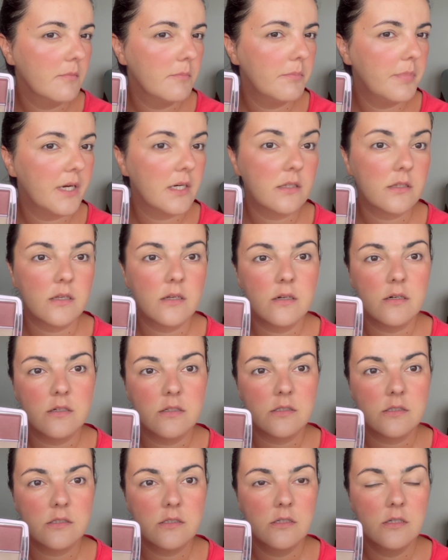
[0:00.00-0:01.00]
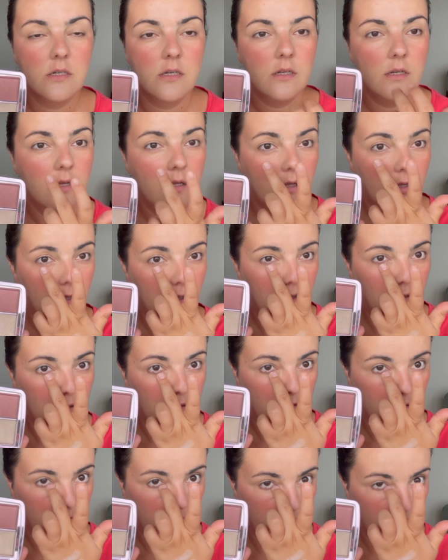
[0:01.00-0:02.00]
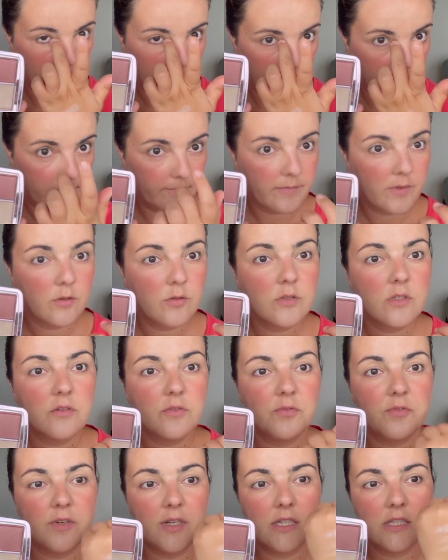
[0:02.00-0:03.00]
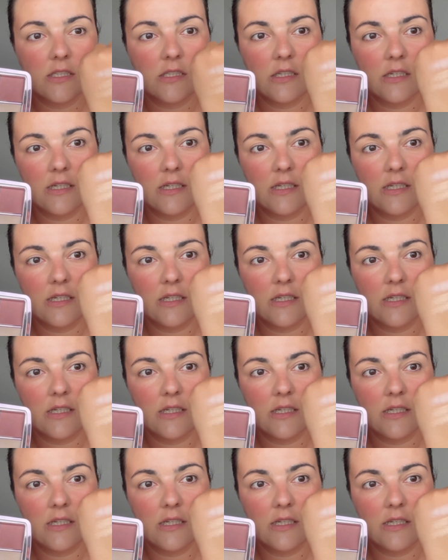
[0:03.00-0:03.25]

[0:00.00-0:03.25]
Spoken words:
particles on the face,